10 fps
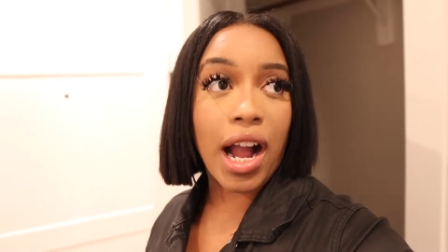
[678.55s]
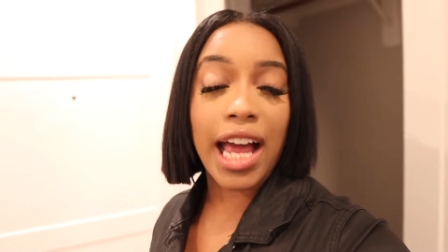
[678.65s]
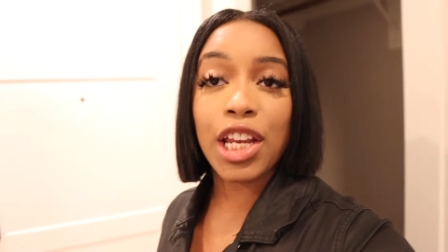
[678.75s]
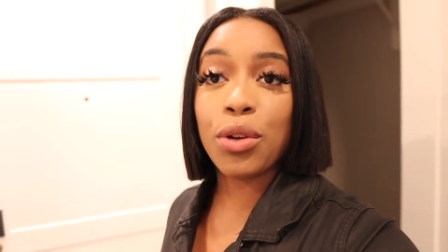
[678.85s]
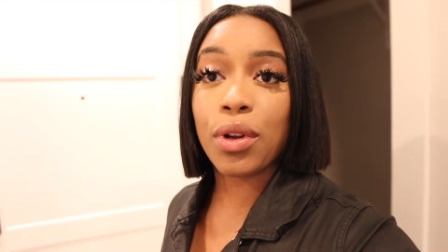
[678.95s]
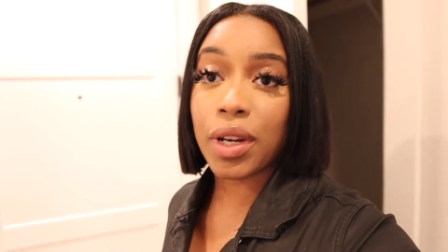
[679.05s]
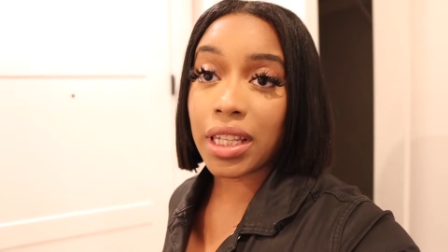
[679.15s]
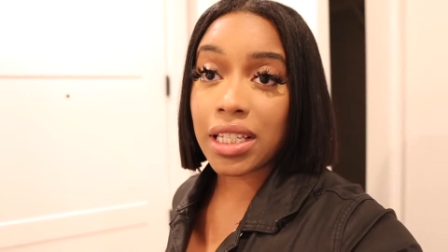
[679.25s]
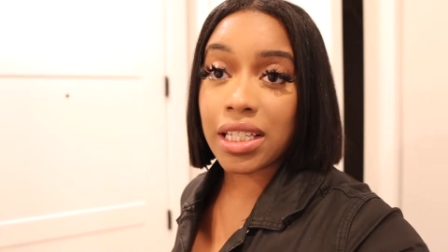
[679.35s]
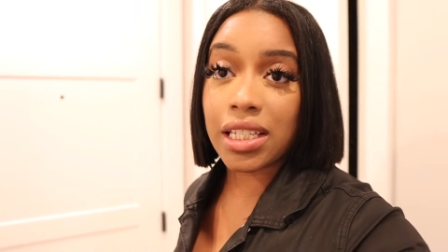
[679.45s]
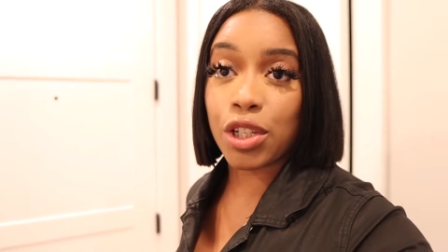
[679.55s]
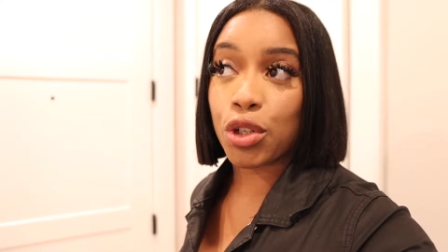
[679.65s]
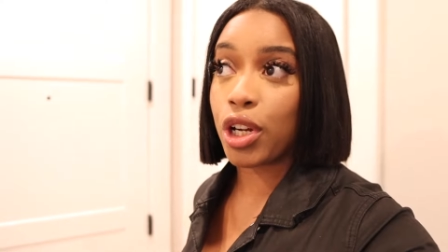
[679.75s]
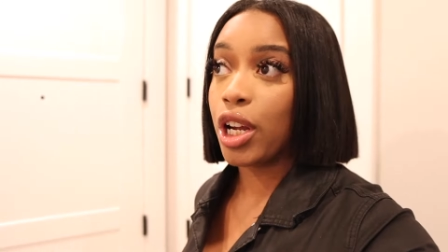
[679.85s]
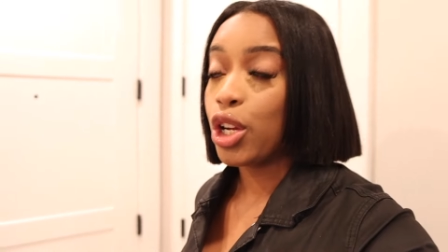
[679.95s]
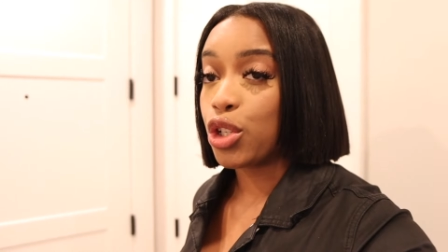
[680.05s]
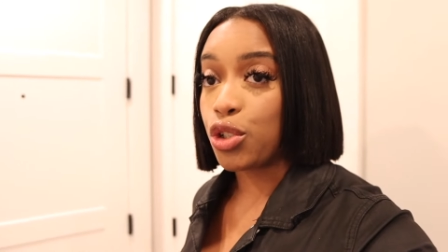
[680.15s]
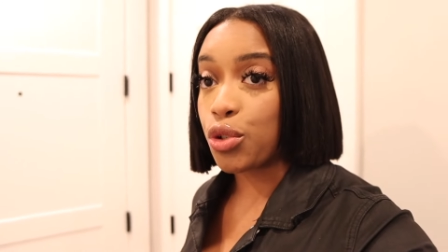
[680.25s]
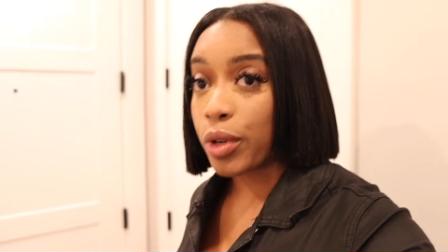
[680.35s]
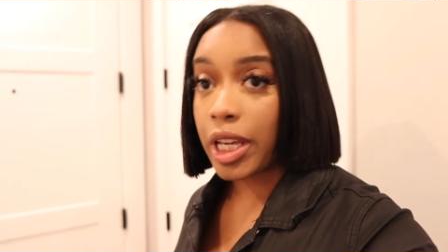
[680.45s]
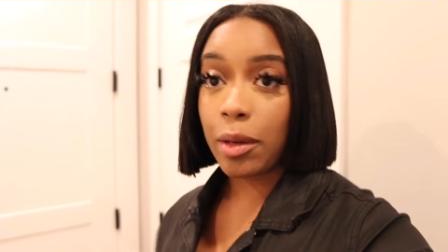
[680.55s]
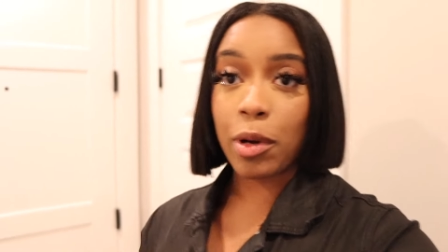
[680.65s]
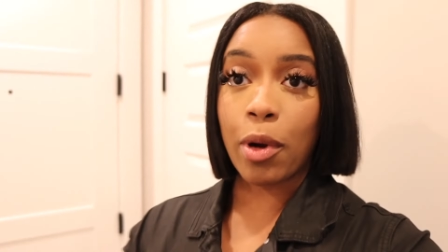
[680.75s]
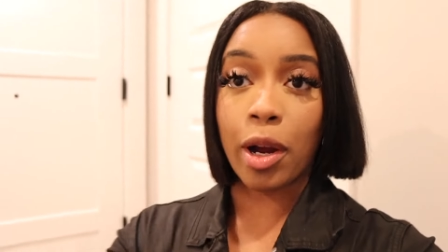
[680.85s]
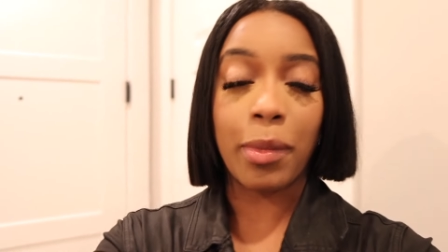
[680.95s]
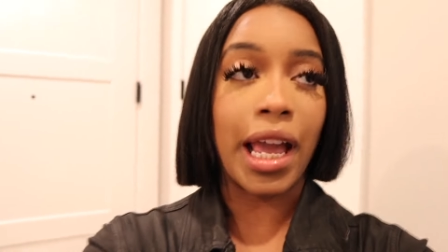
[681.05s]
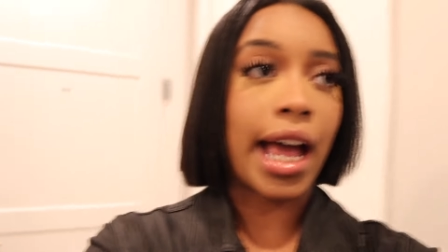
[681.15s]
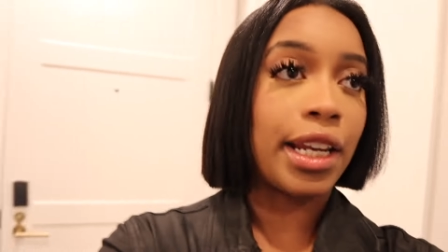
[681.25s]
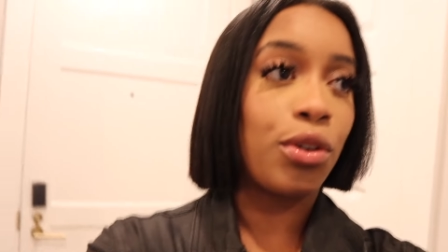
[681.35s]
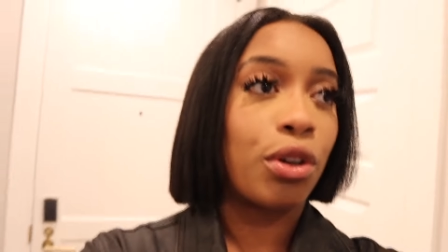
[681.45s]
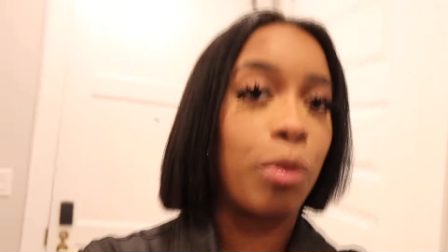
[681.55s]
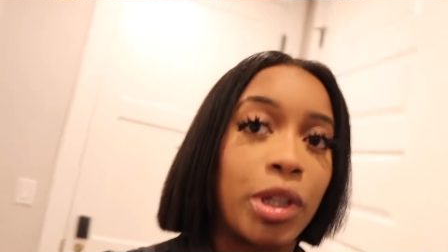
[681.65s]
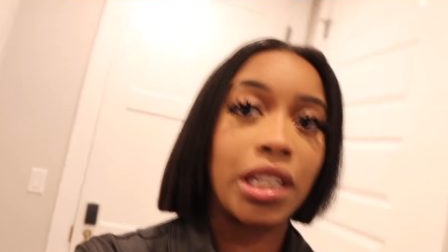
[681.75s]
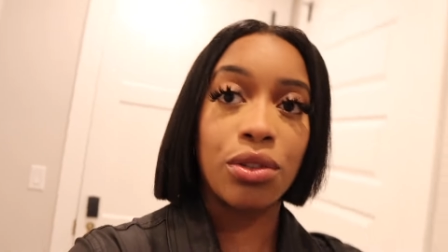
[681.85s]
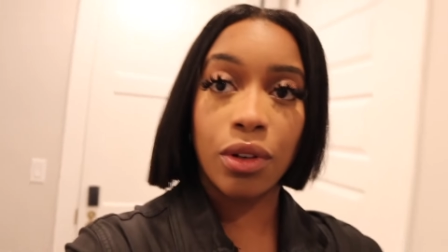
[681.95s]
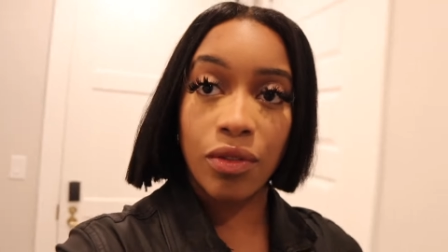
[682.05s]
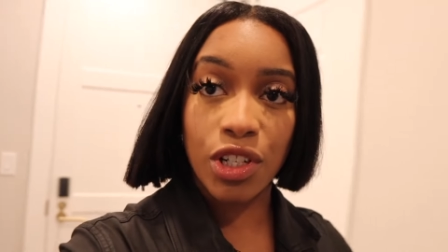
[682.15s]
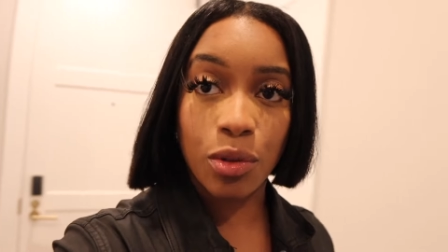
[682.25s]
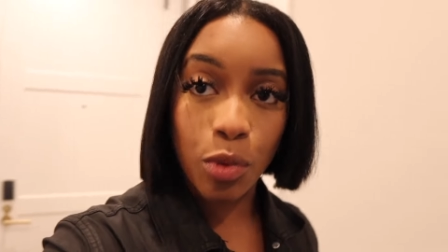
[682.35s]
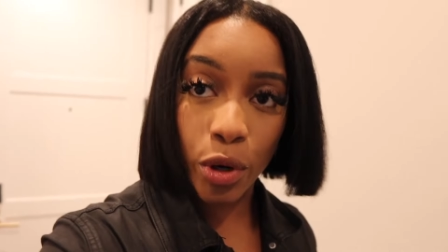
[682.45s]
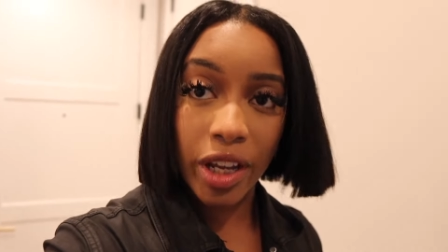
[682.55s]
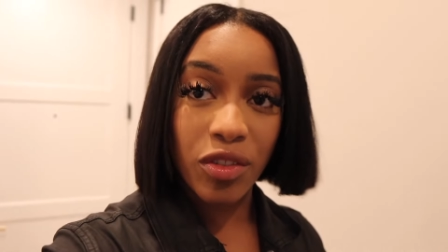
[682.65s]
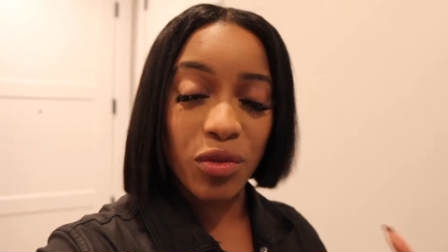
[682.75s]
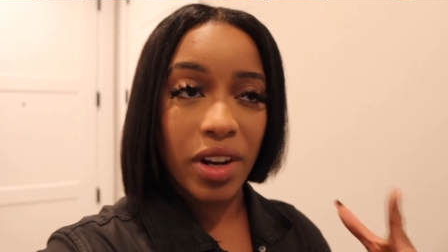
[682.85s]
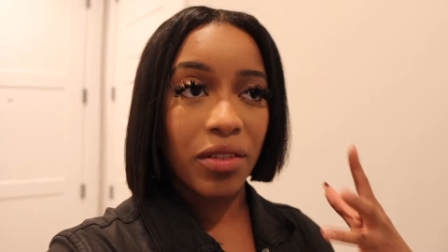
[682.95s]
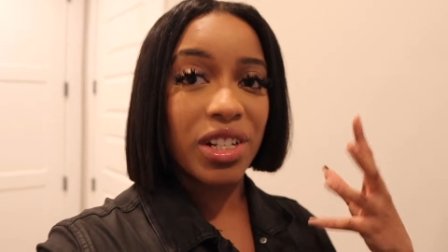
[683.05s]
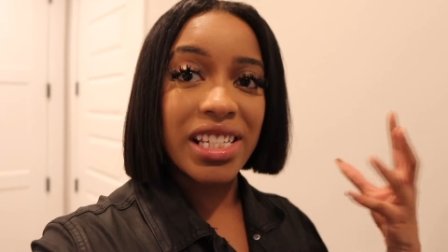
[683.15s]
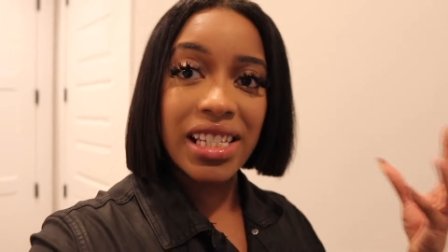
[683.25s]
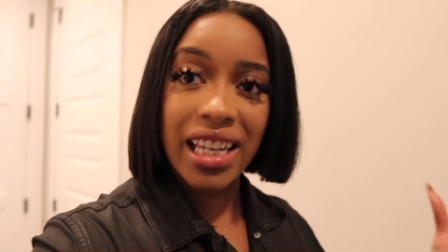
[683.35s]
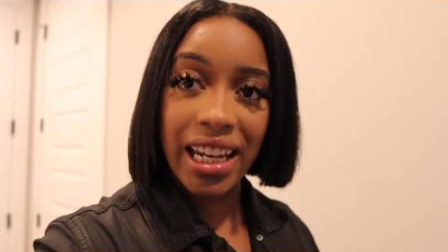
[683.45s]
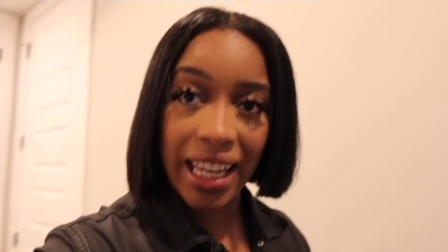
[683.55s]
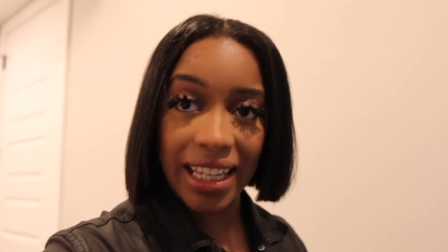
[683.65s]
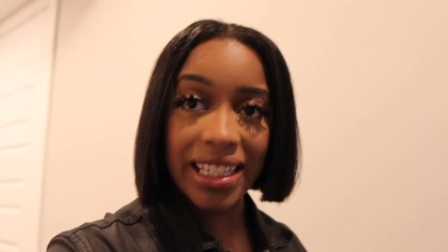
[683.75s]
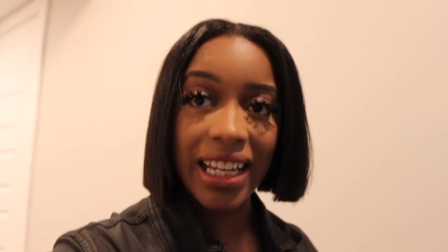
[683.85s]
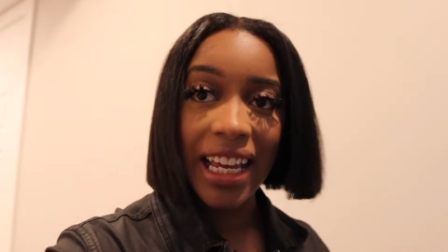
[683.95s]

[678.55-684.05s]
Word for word: How do you know that this is your dream apartment? How do you know to put this on a vision board if you've never seen it?